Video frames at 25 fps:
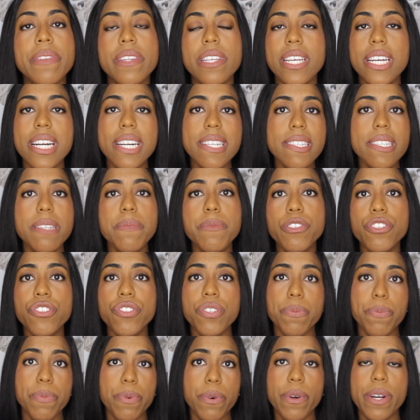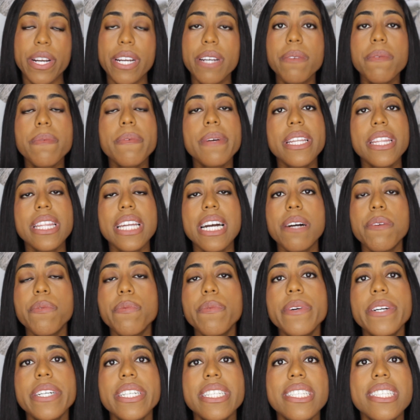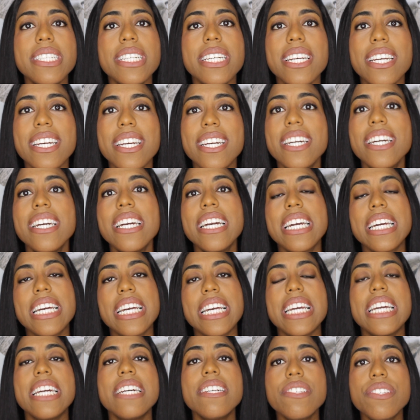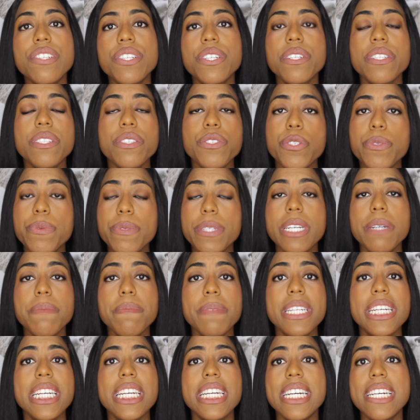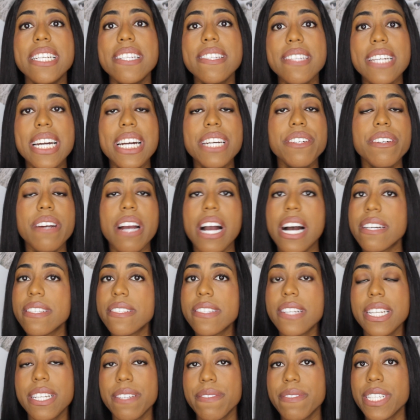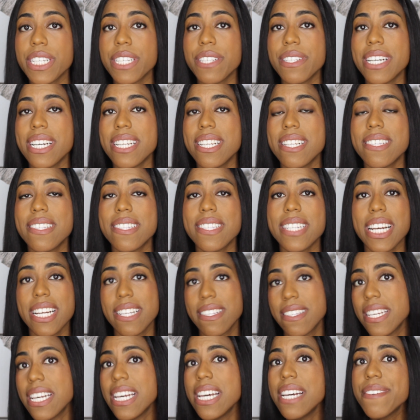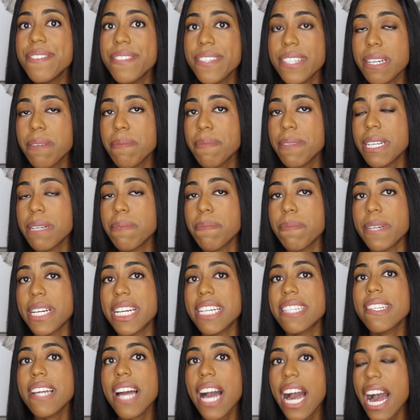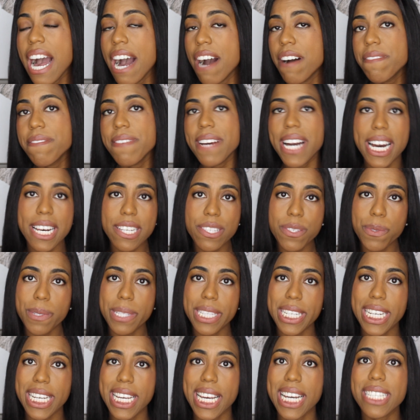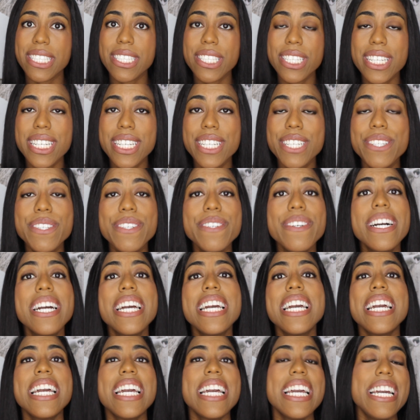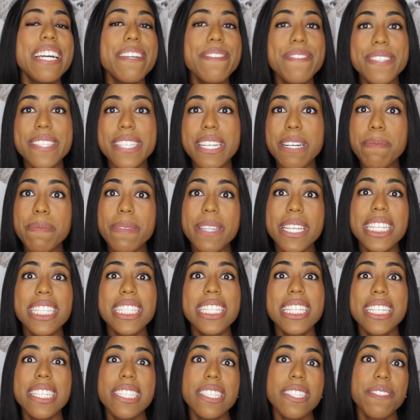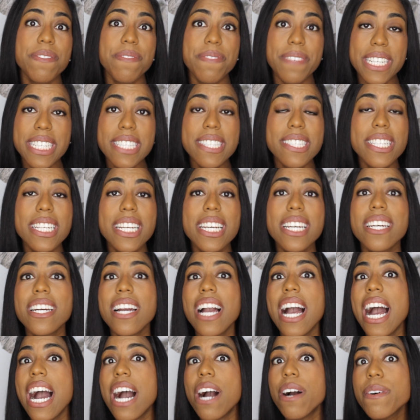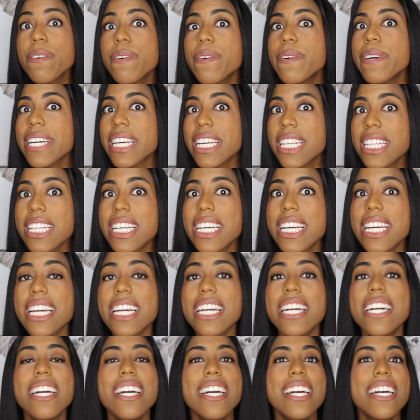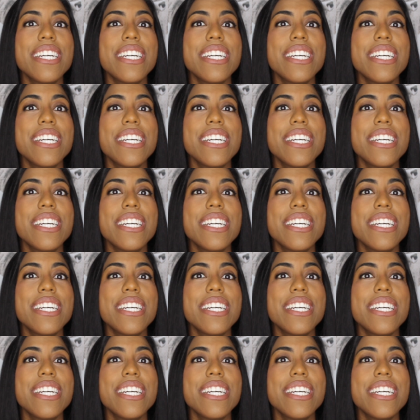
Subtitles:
customer support with that warranty. Is your loupes company inside or outside of the United States? If something breaks, how fast will it get to you? If something needs fixing, how quickly,